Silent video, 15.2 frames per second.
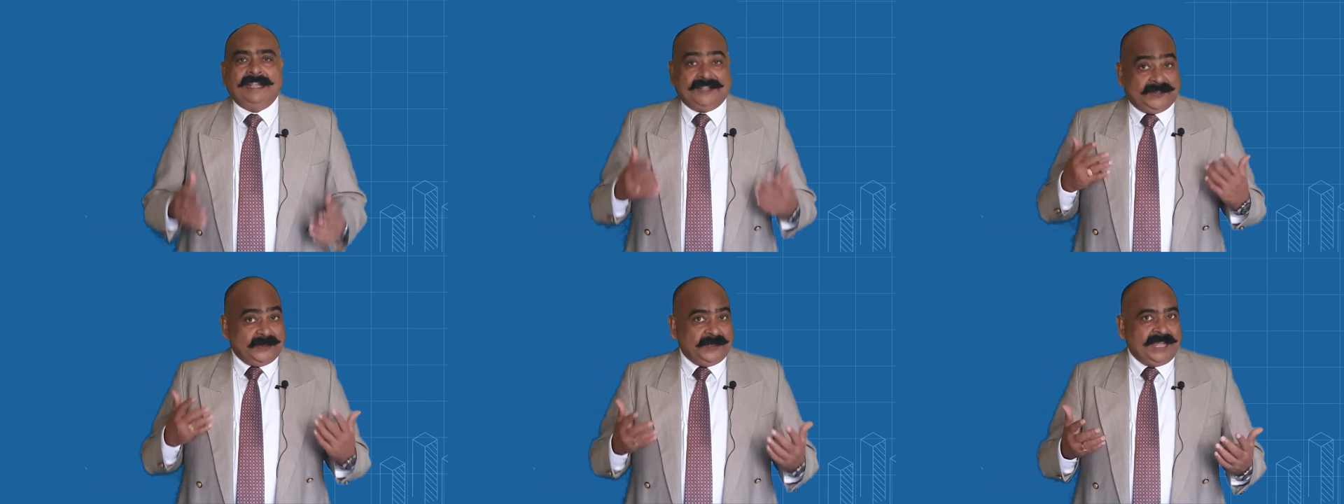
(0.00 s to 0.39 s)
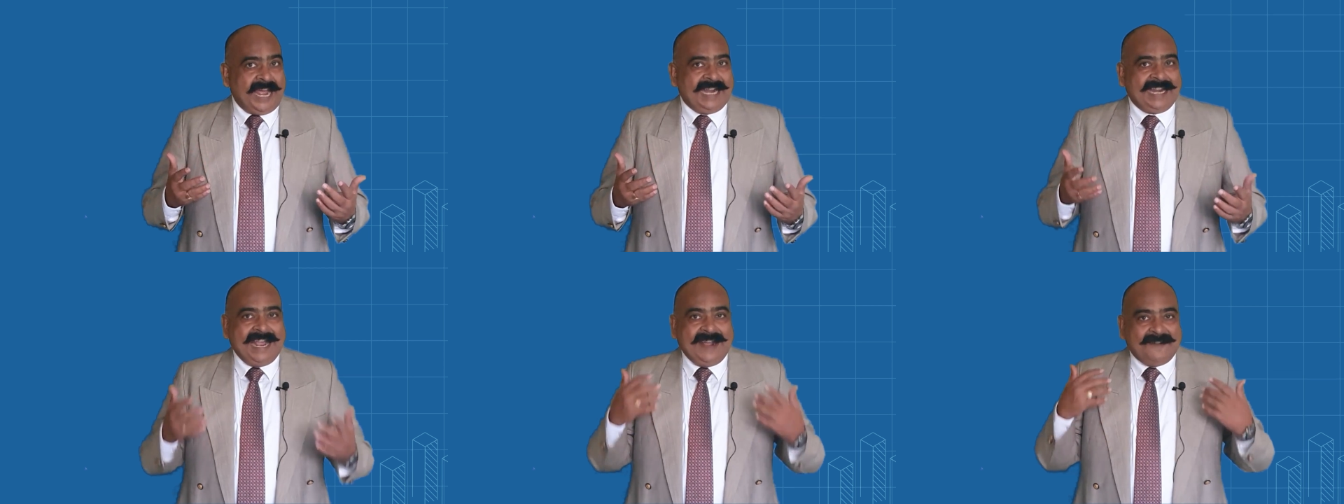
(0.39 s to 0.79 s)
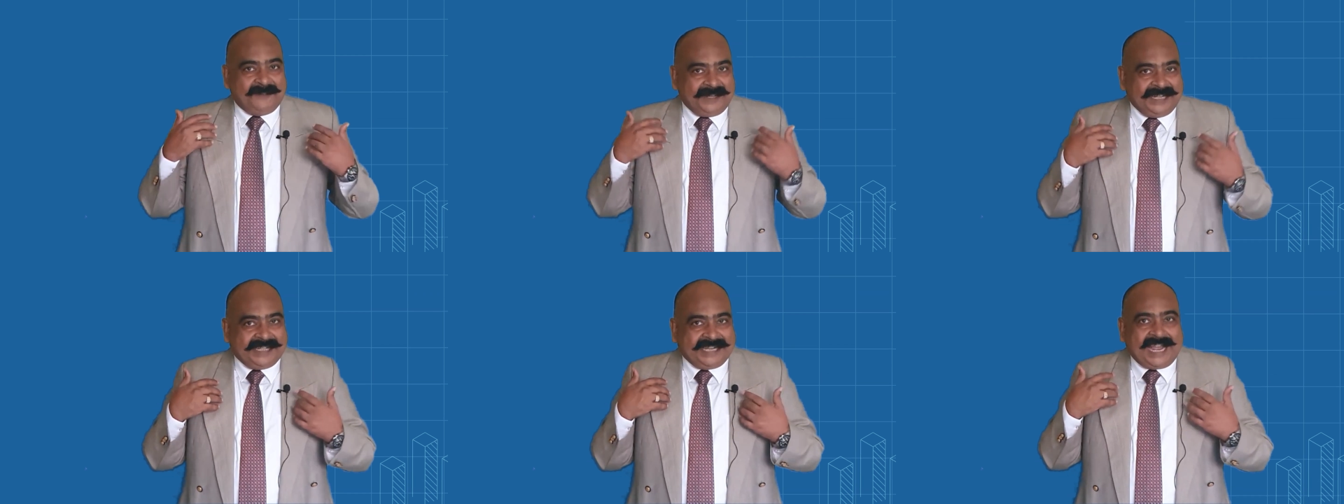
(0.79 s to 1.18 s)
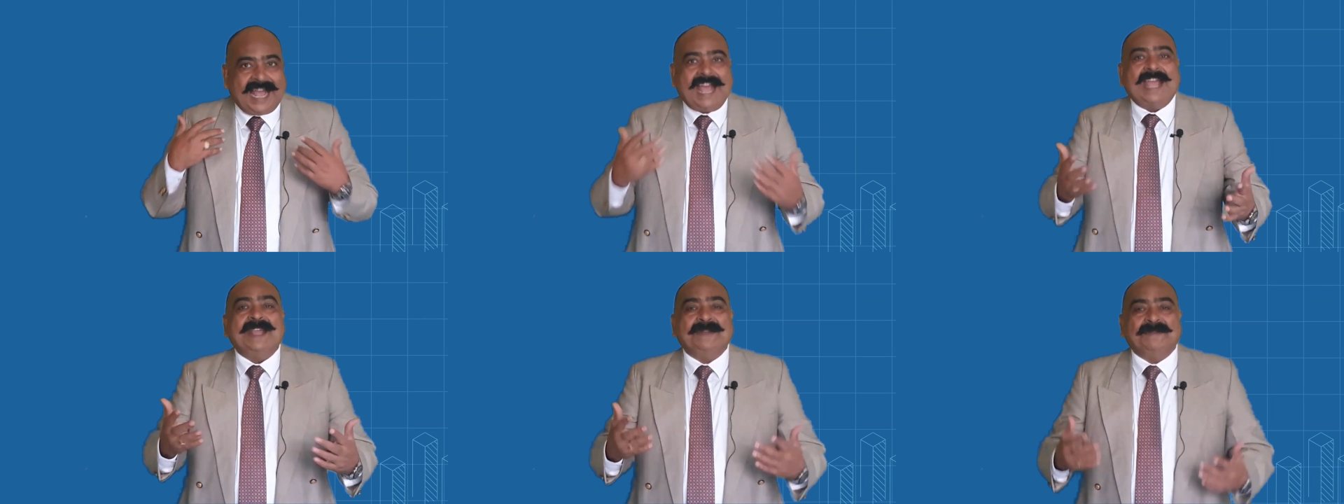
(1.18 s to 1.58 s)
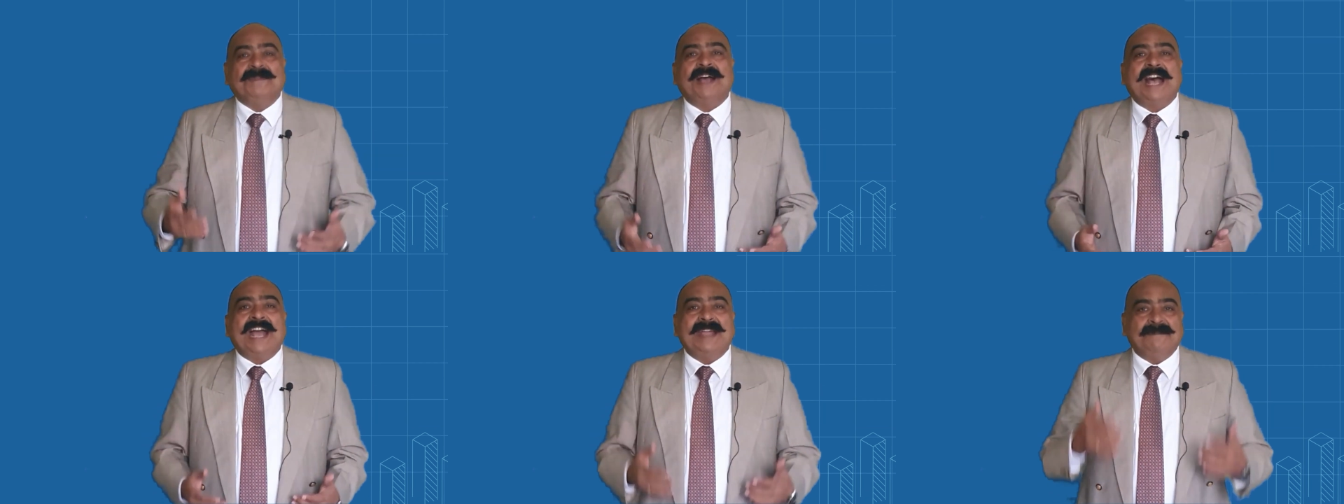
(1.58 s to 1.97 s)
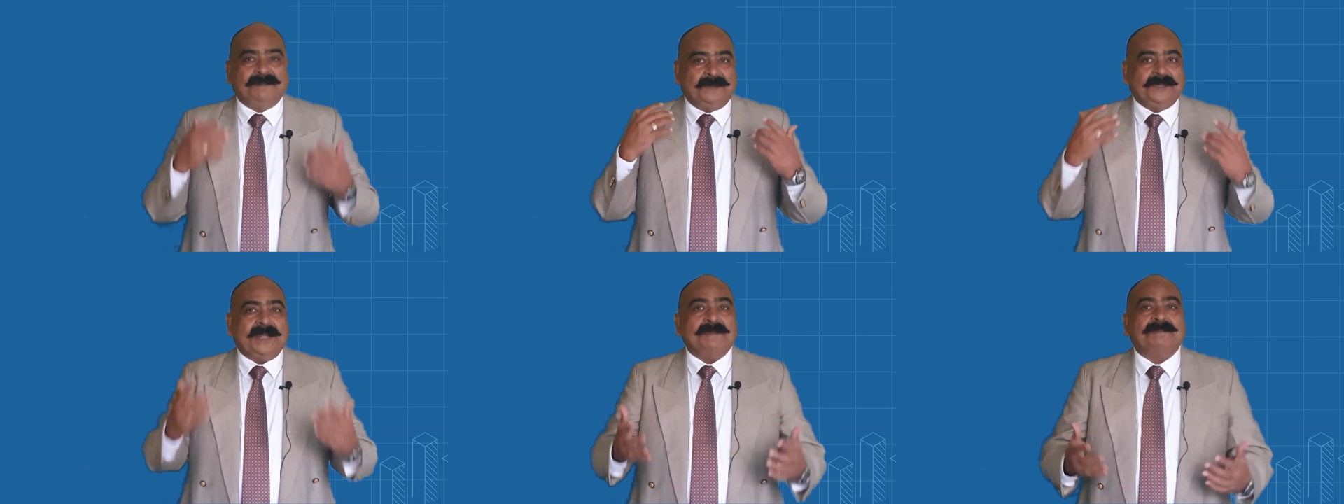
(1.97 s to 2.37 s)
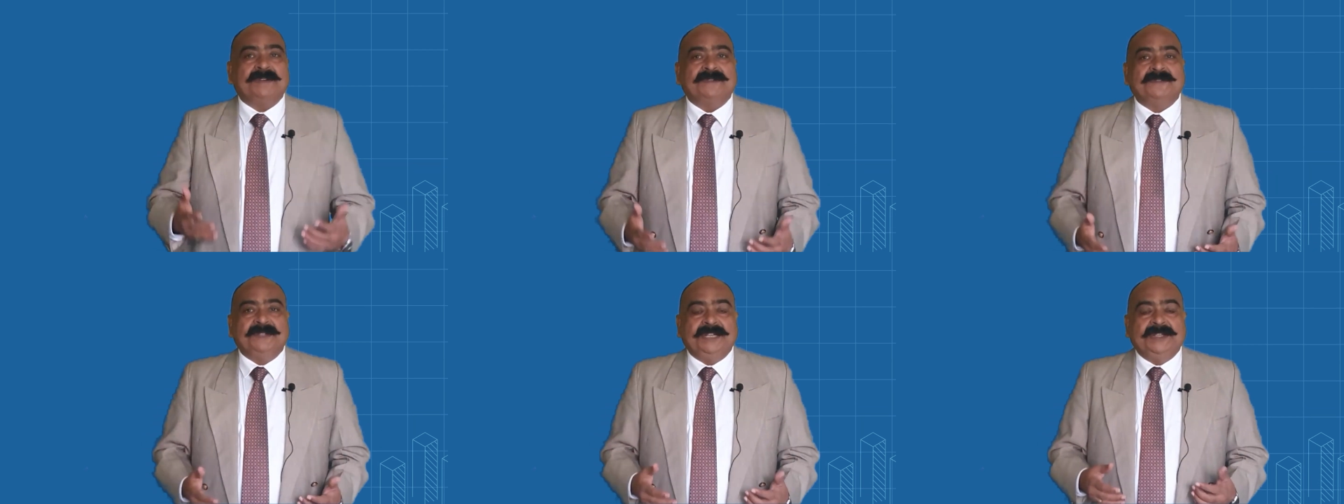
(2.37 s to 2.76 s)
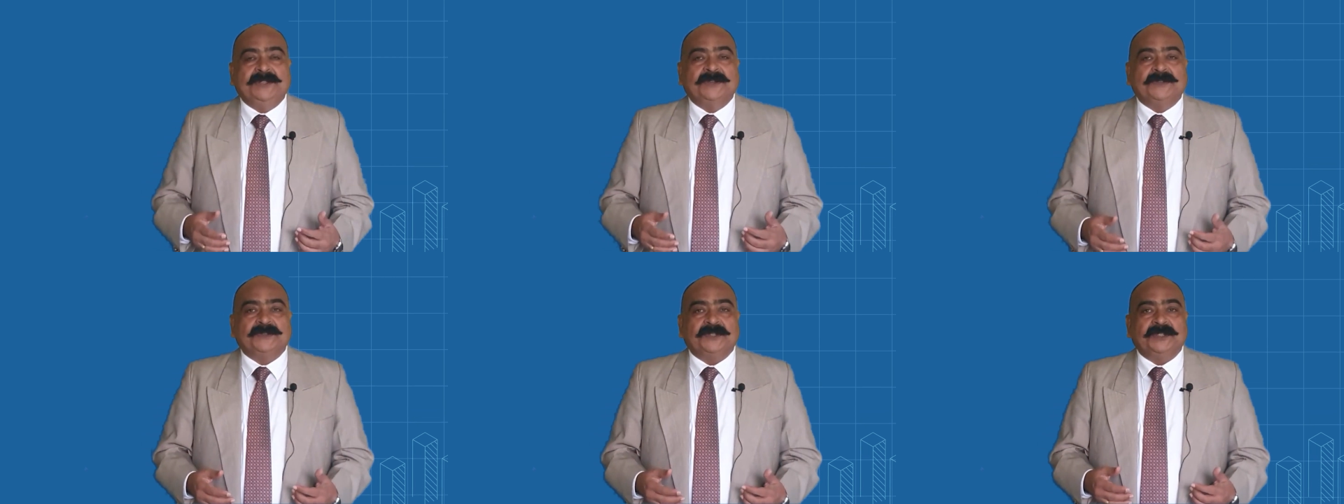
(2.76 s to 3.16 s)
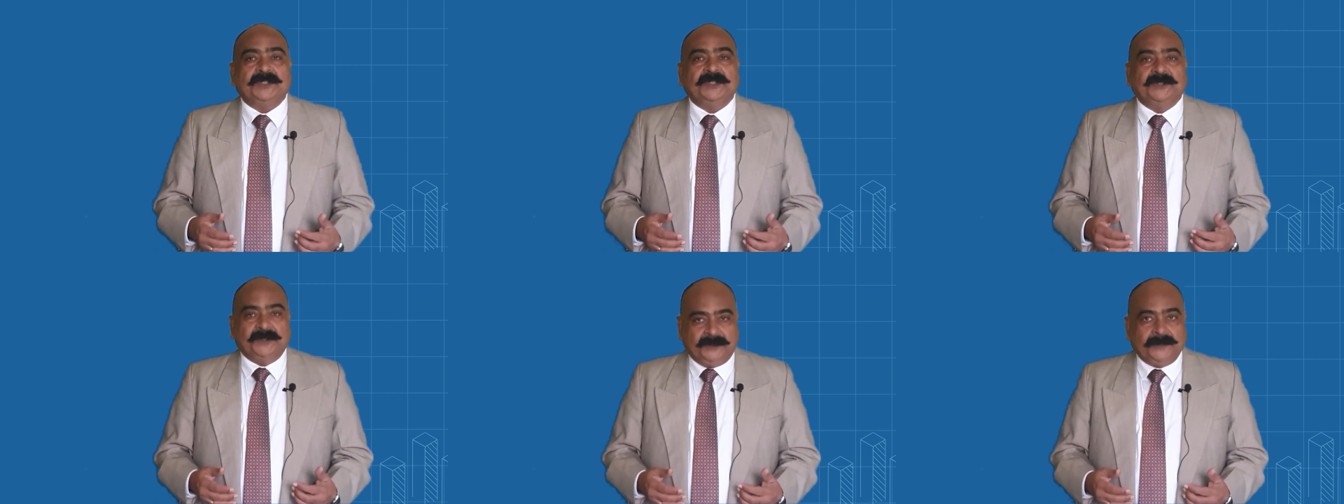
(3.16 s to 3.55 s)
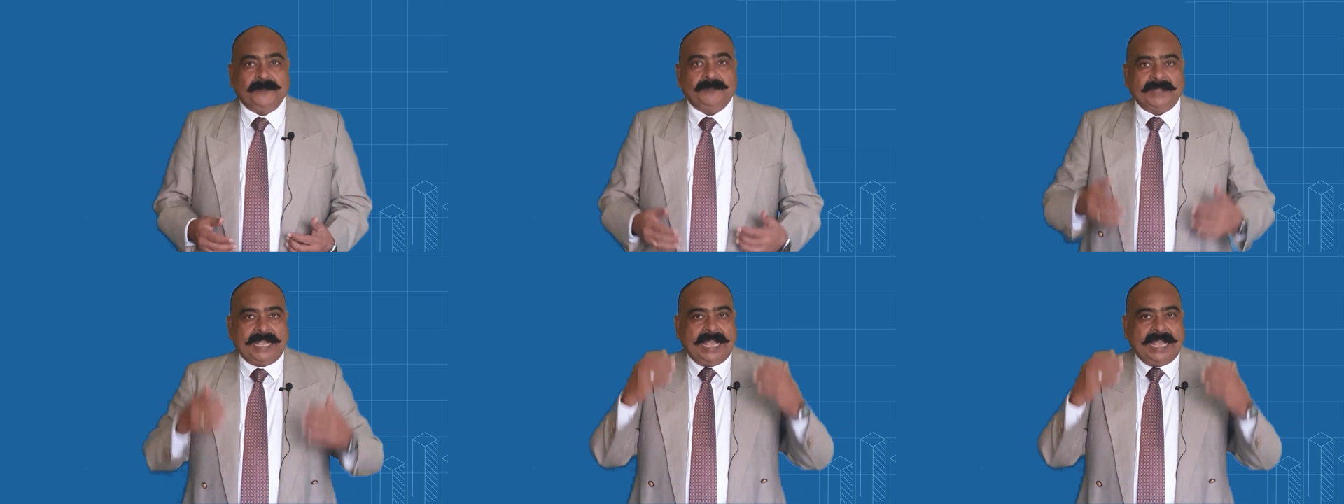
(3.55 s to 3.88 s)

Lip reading: so that every time I put up a video for you,